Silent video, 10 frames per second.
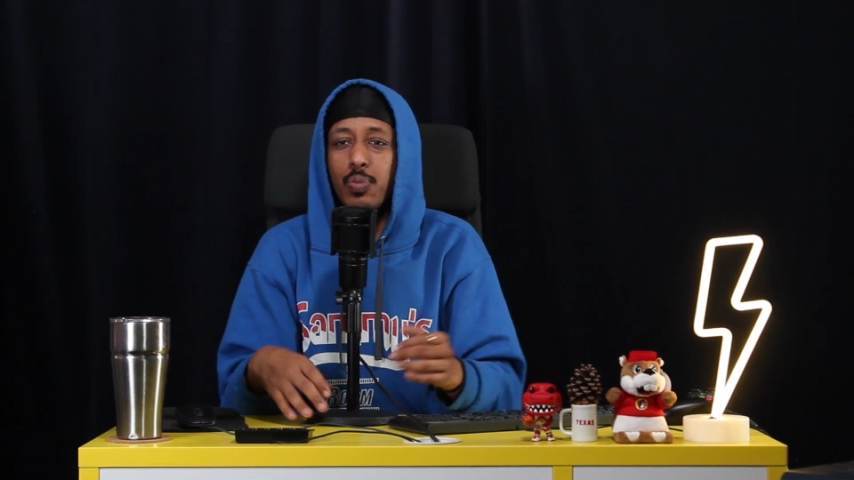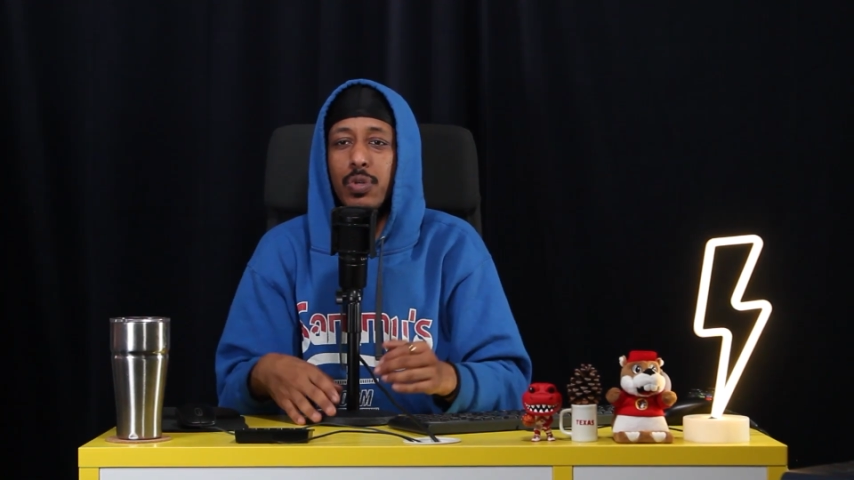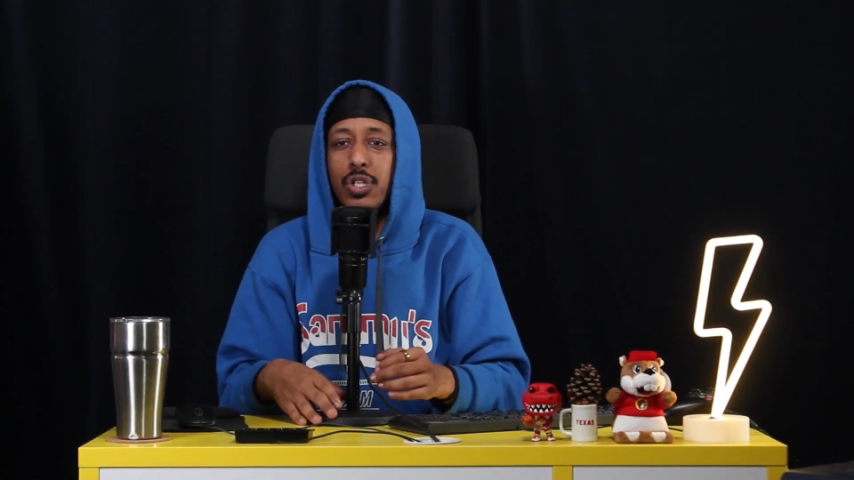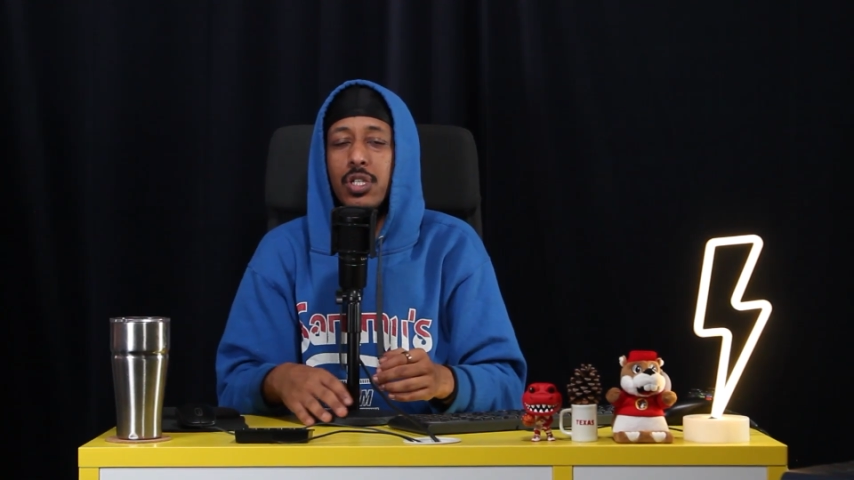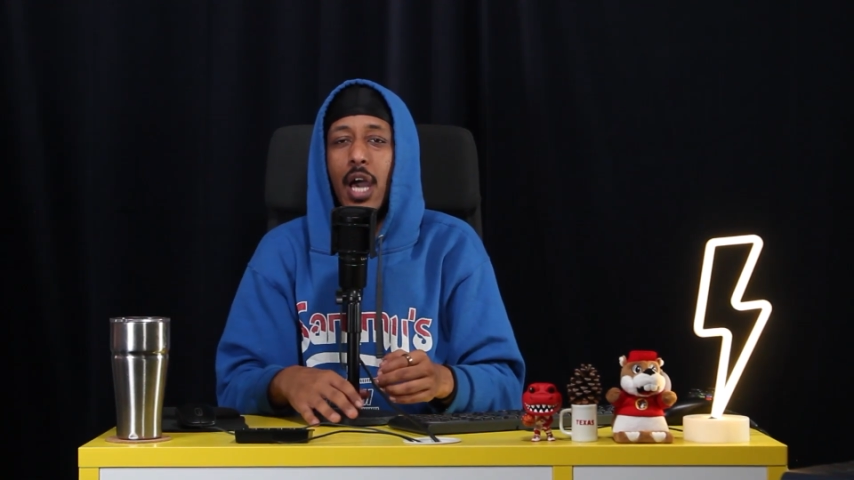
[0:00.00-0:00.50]

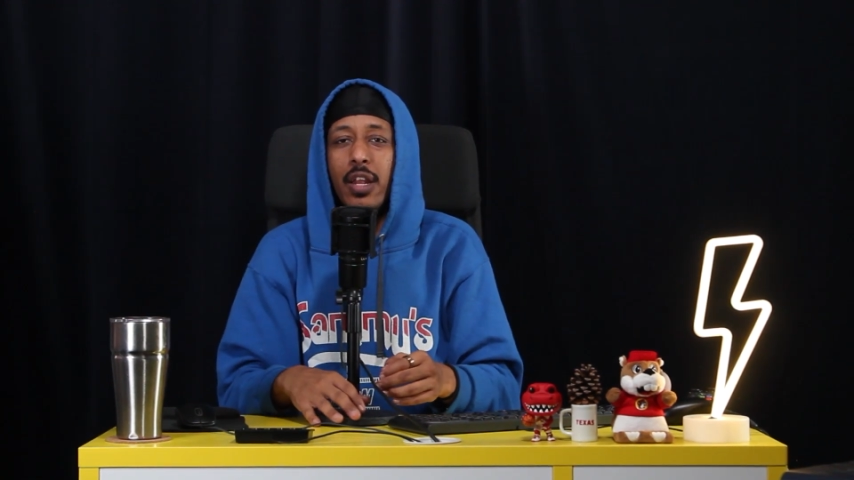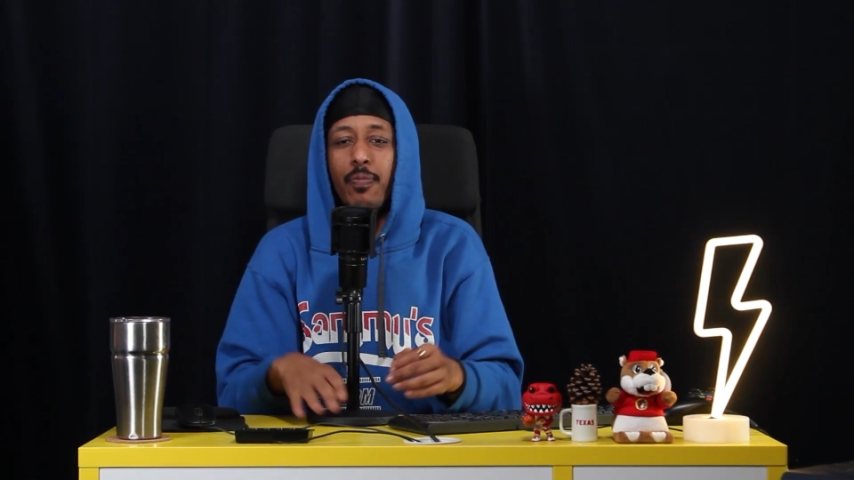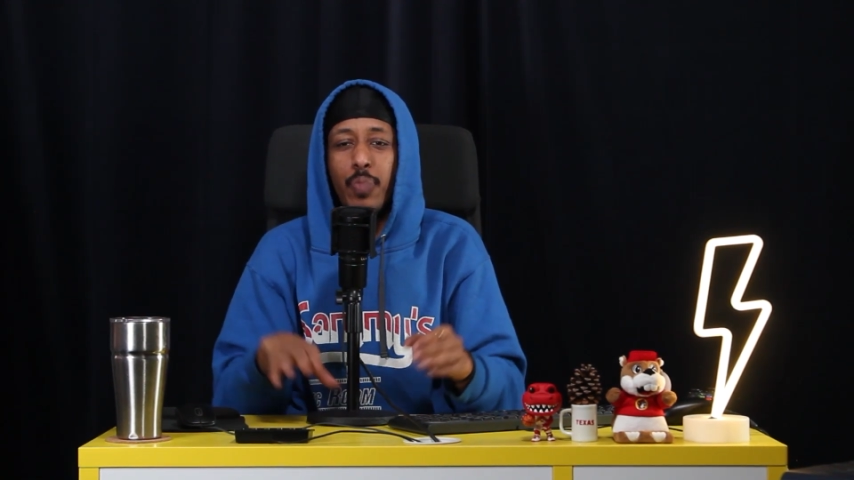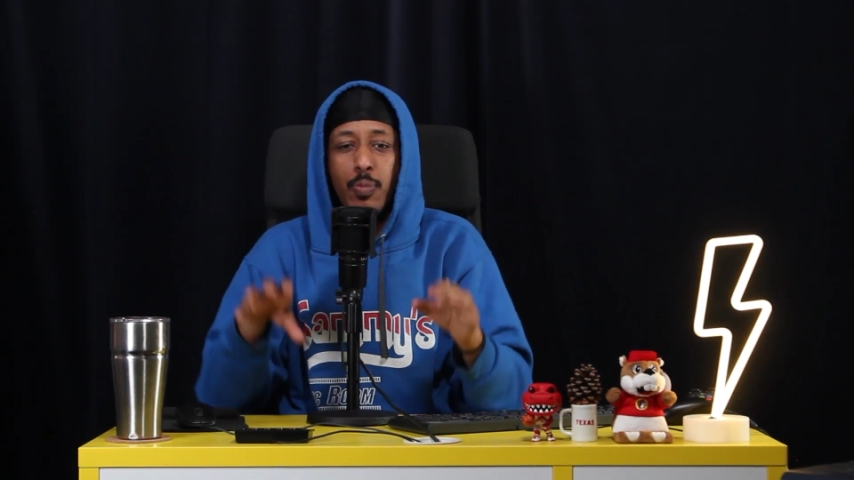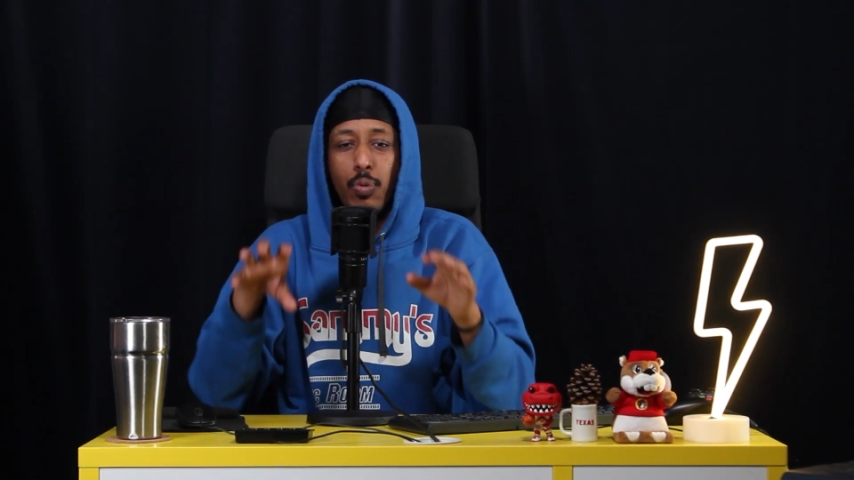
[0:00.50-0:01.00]
but just kind
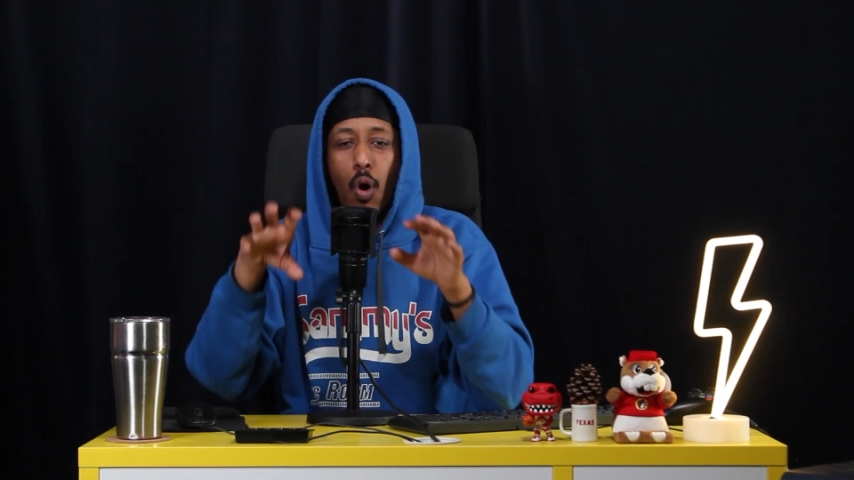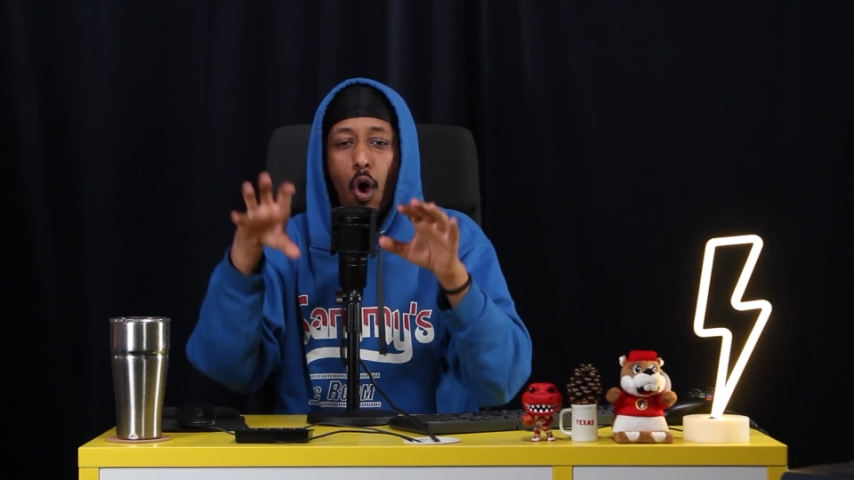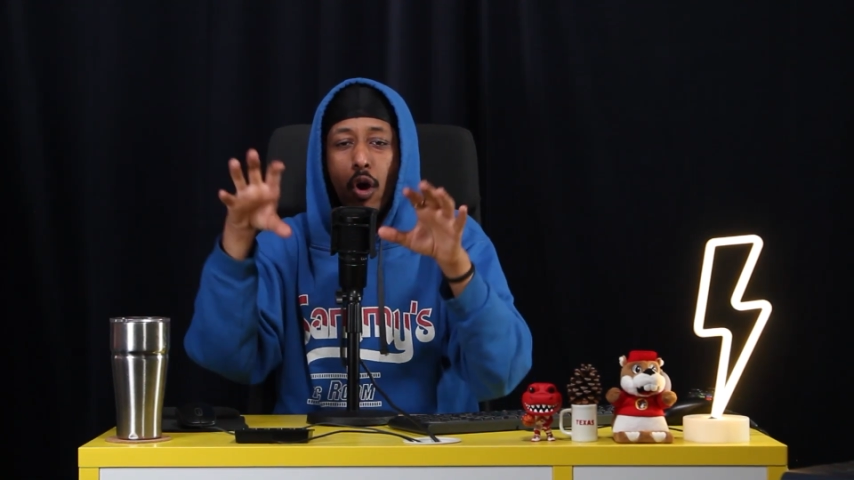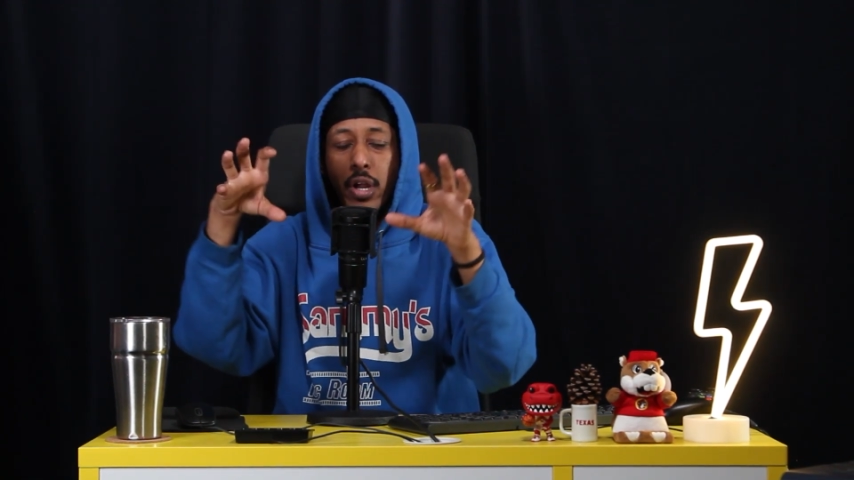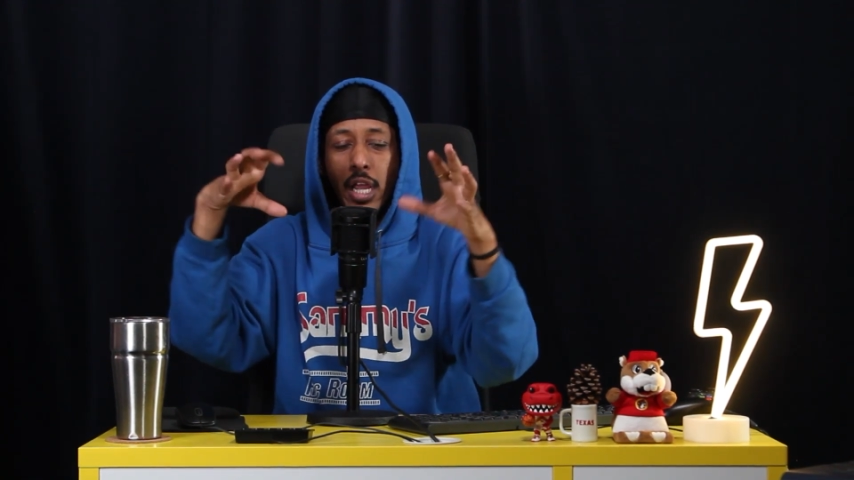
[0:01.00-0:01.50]
of people are